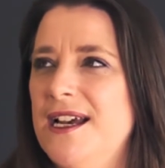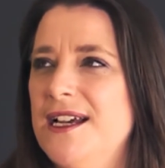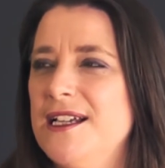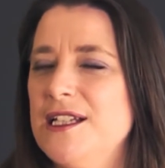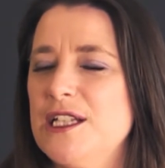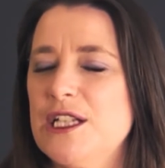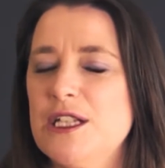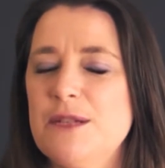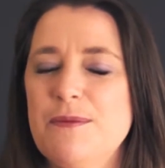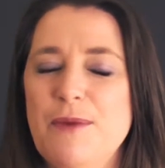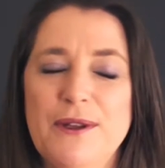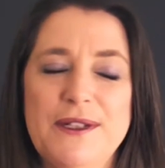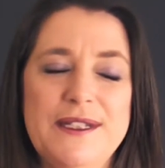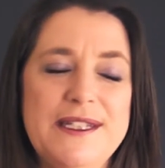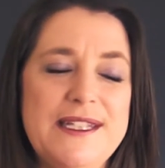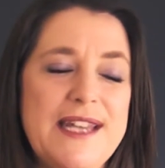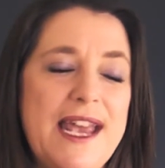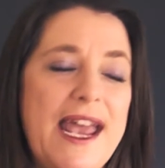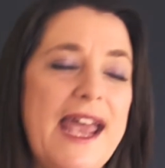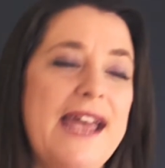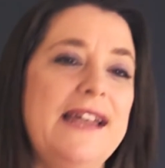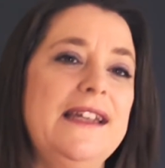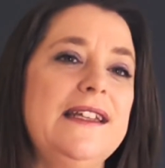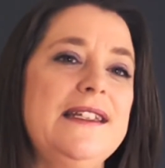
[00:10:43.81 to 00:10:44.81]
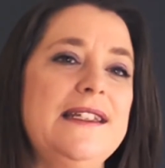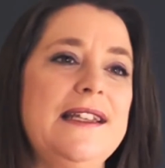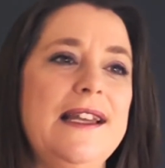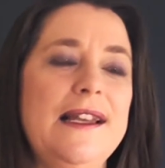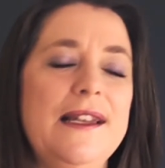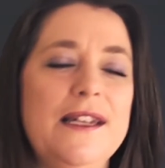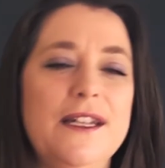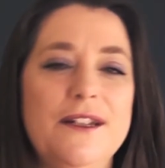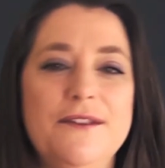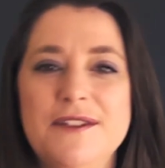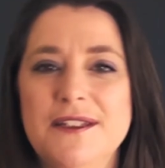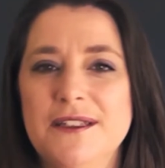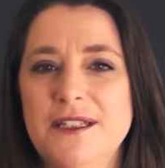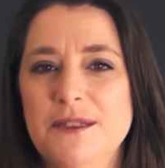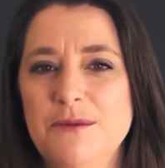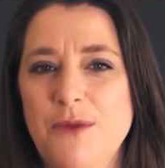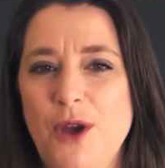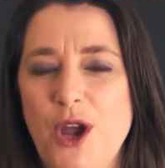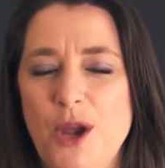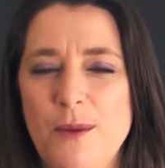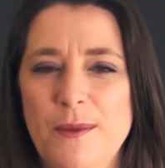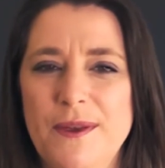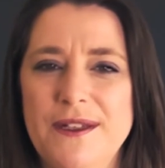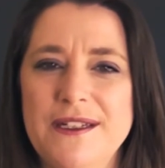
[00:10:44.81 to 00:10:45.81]
spontaneously lives in the
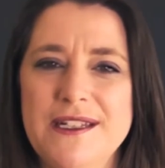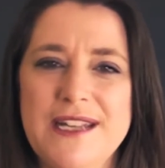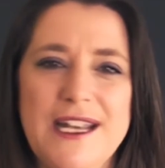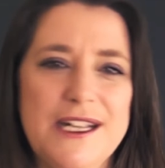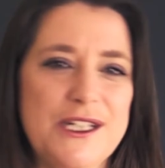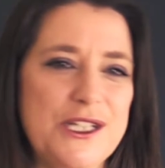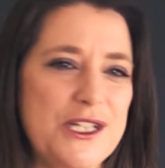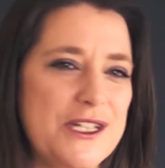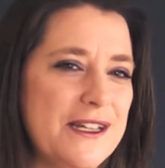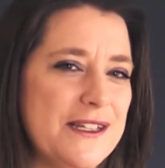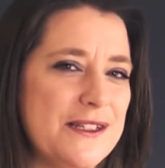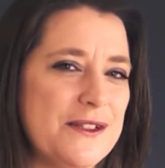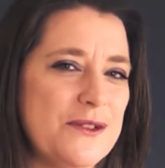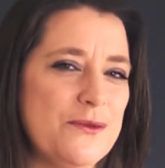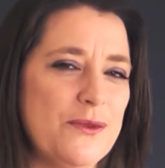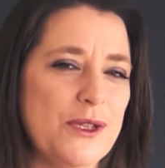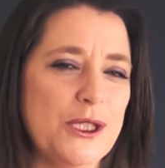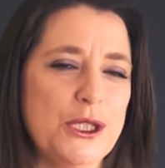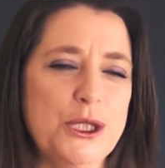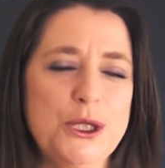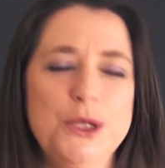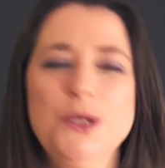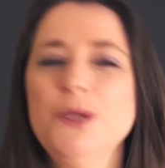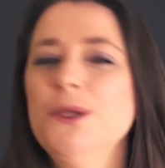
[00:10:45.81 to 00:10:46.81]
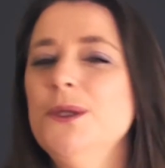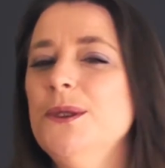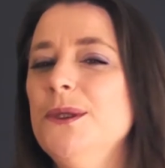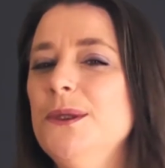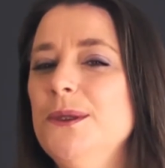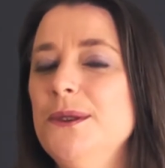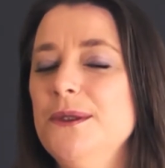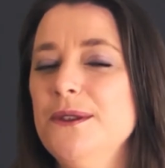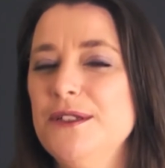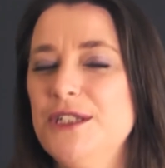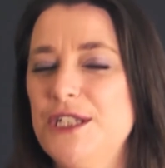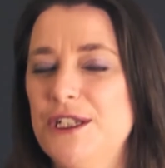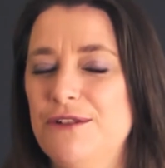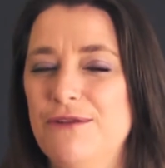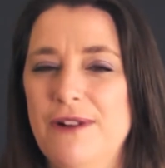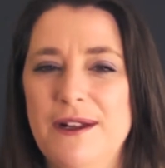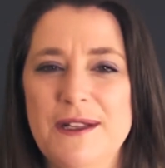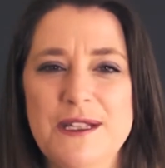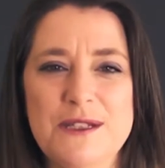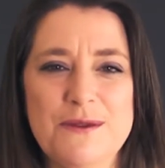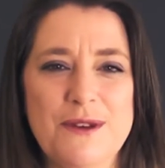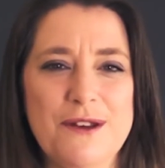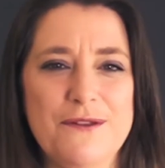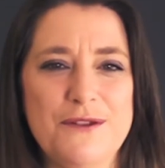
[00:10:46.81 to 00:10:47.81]
moment, and she doesn't wear shoes, she
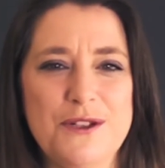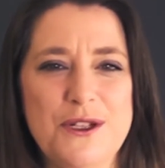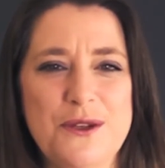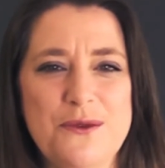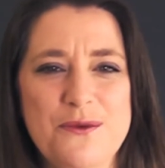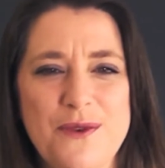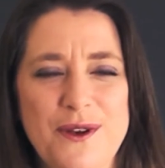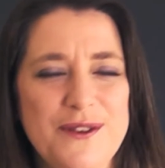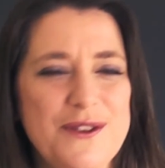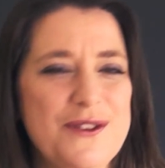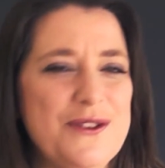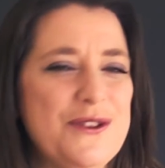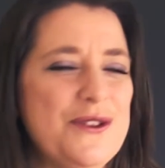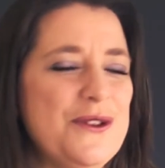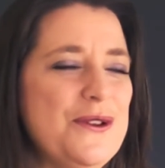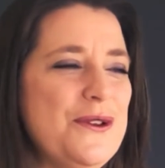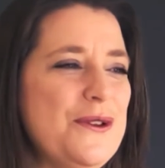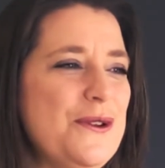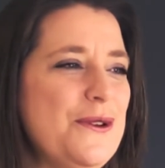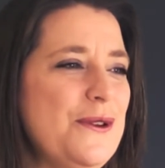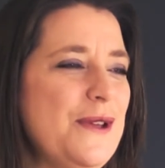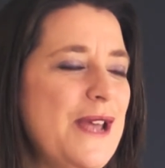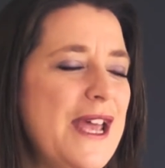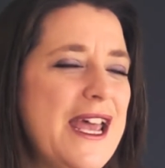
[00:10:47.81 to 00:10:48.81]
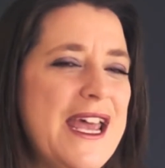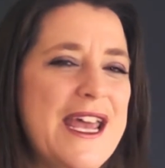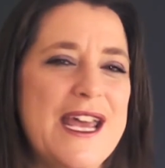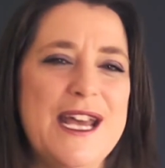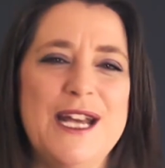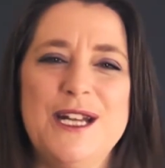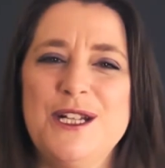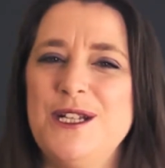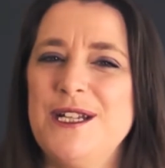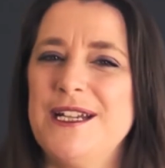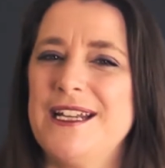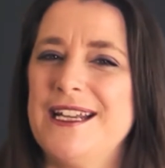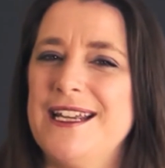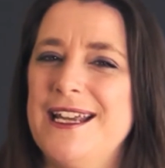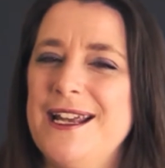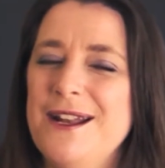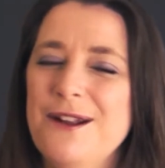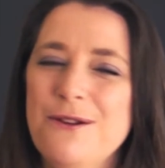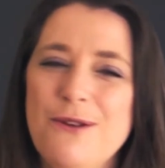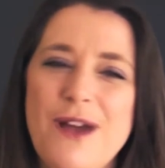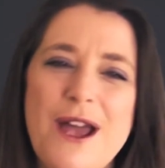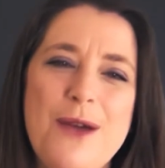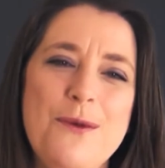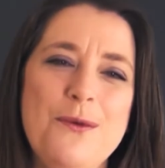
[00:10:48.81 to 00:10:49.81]
runs wherever she wants to, she can
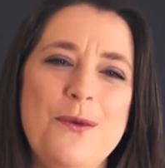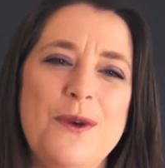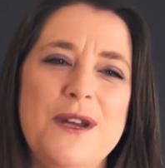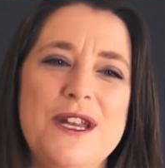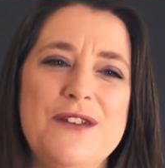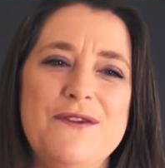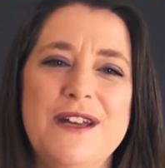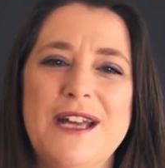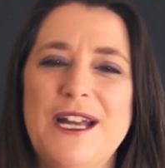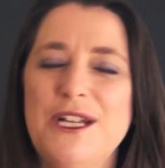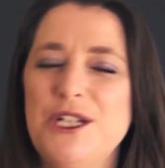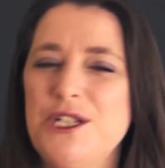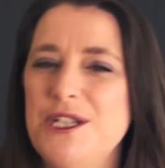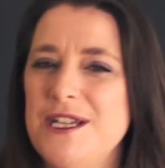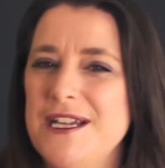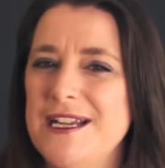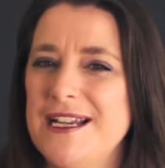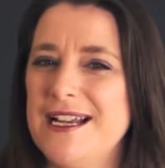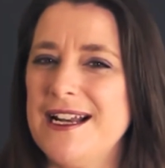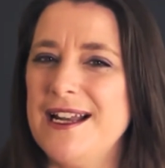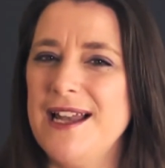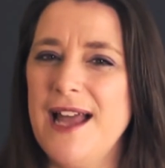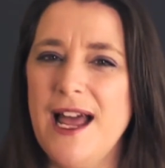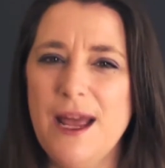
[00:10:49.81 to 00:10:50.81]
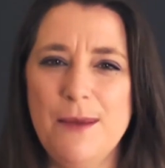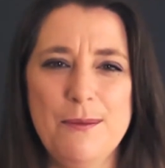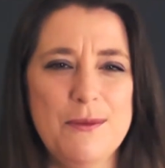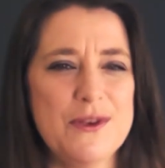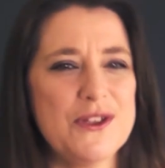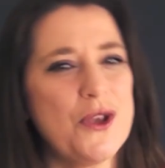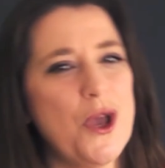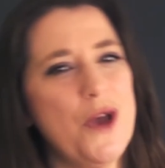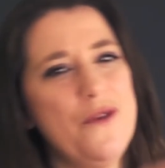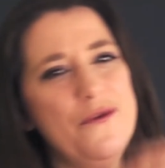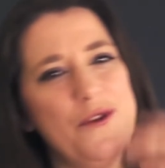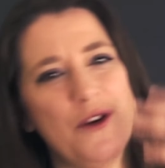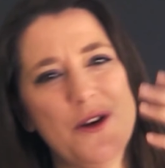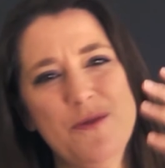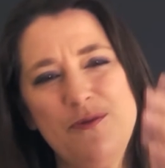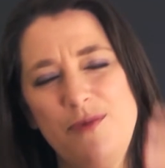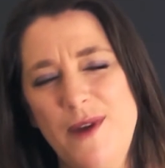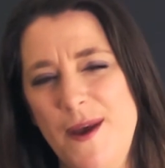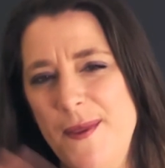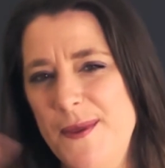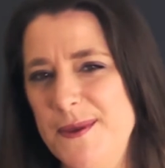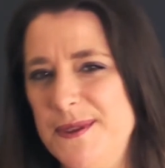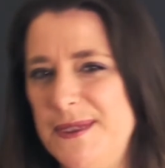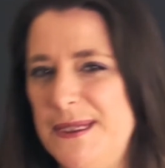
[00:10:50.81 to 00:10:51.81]
get away with whatever, and she climbs over her
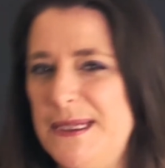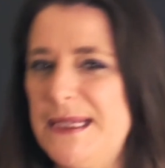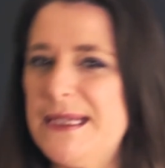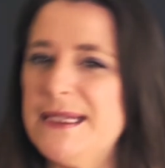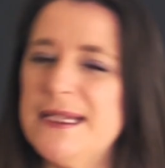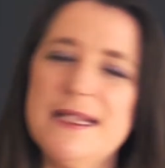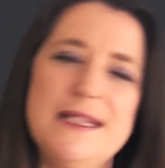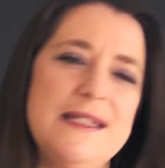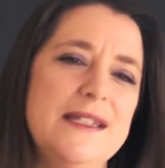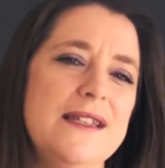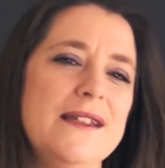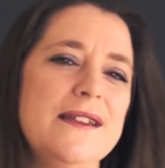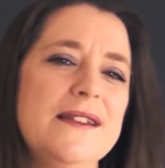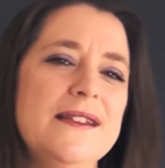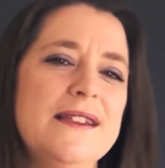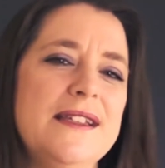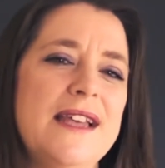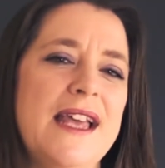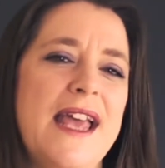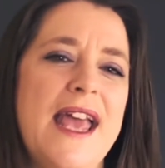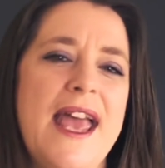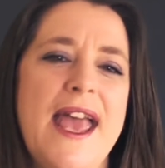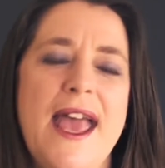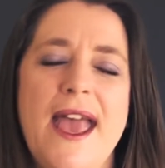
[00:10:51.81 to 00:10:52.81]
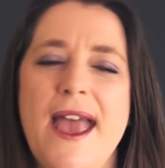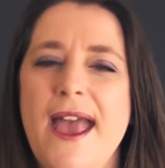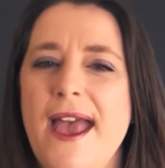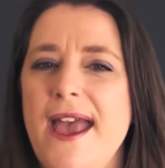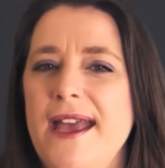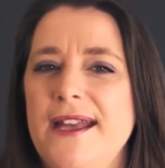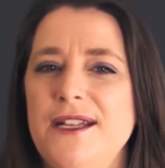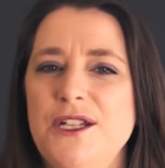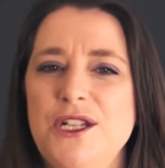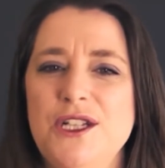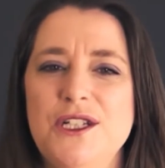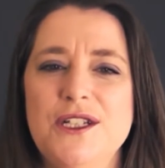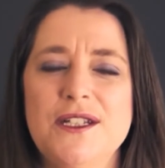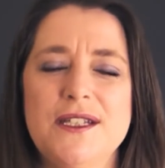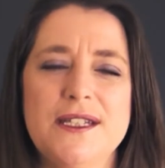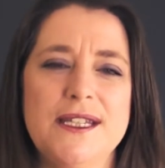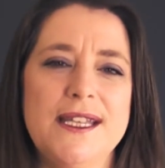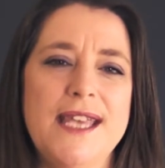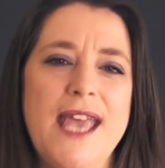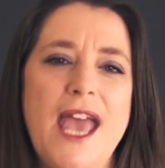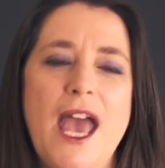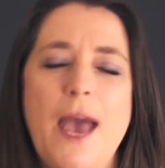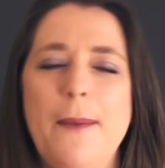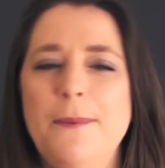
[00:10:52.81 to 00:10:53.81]
brothers and sisters, and she
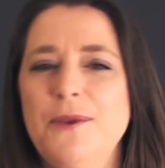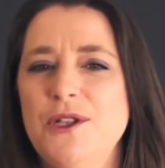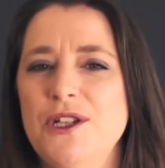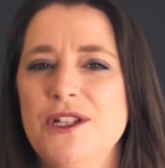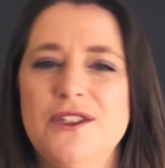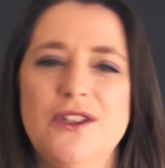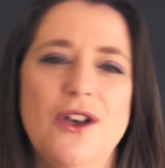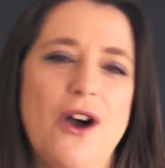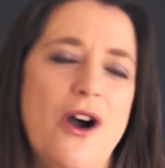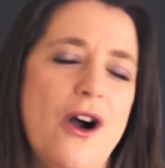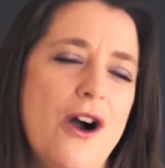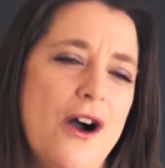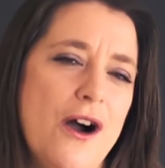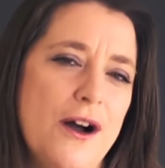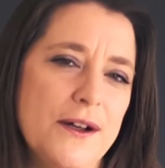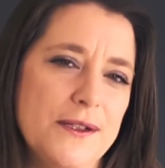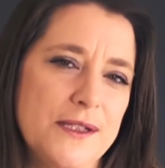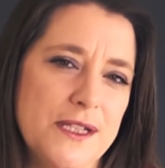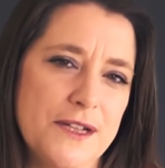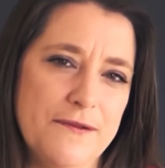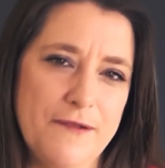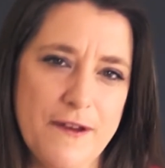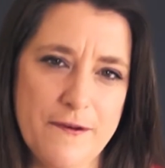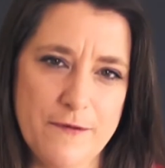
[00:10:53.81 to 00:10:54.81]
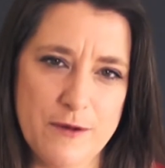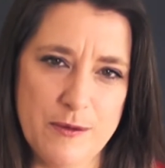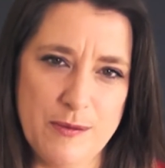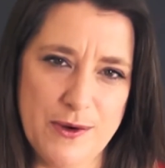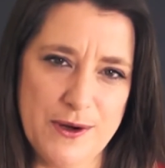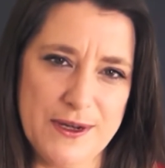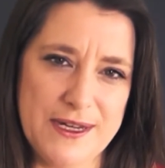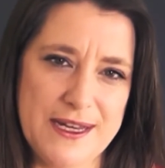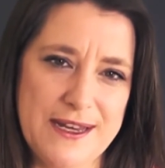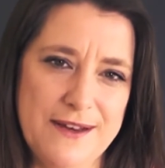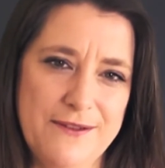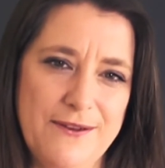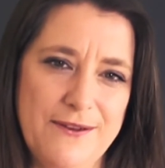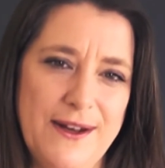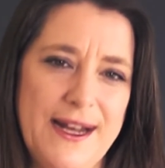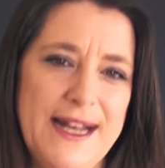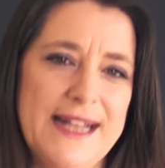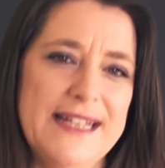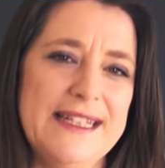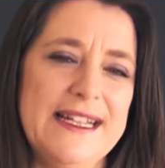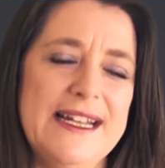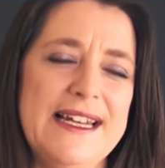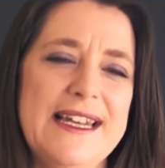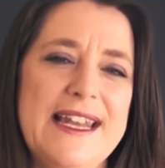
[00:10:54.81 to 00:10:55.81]
just captures the hearts of everybody,
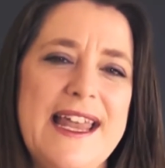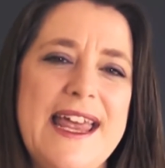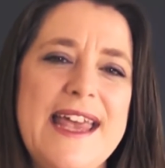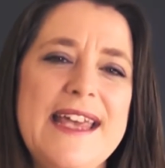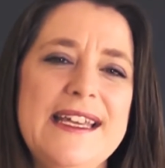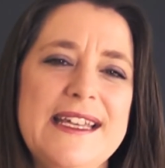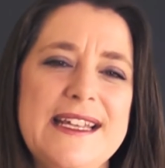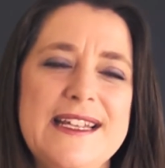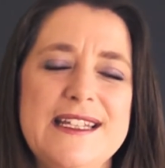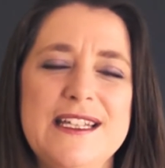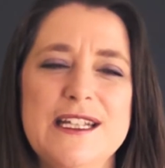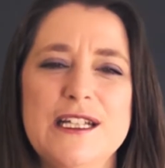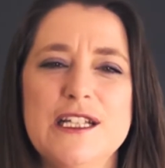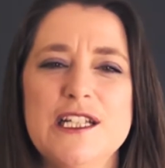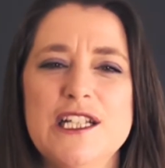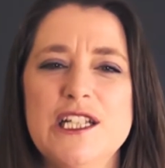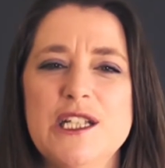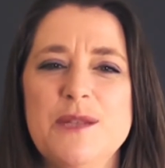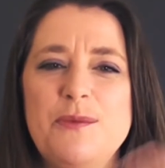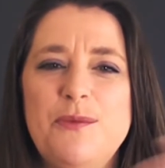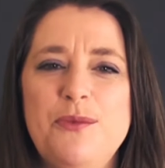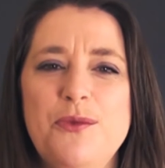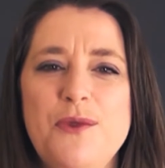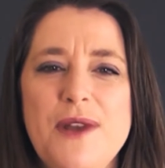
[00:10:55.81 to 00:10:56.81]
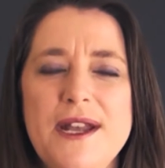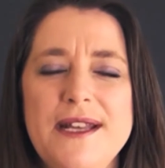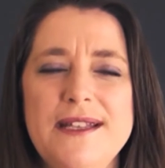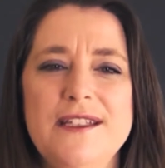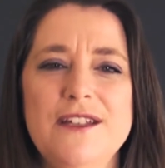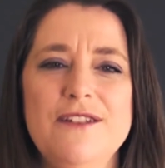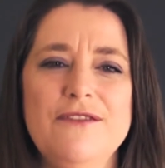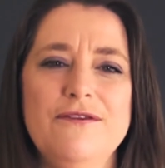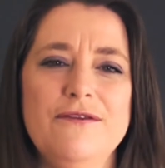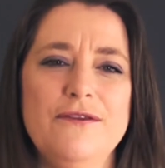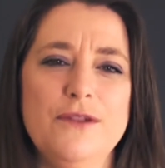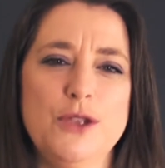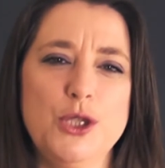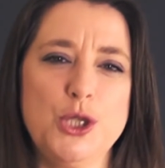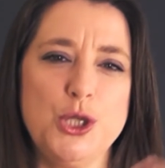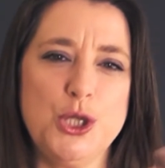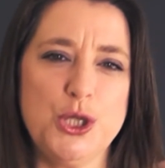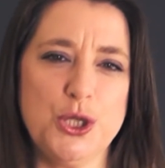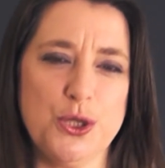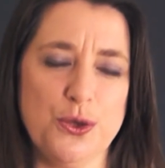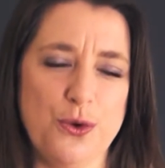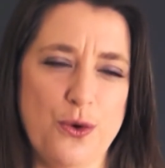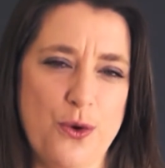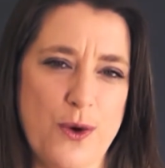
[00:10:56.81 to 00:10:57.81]
right? And the lake is expressive
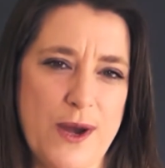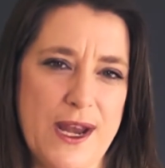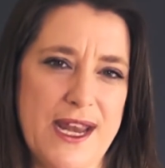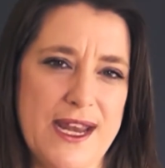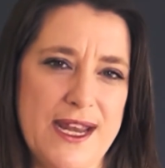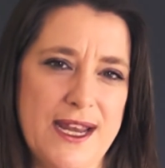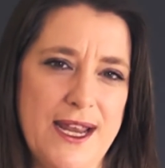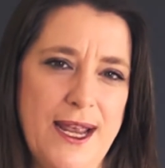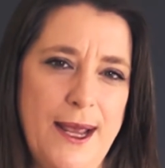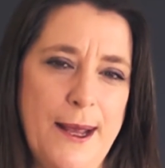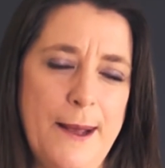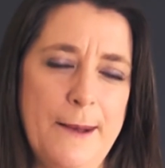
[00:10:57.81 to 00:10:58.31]
joy.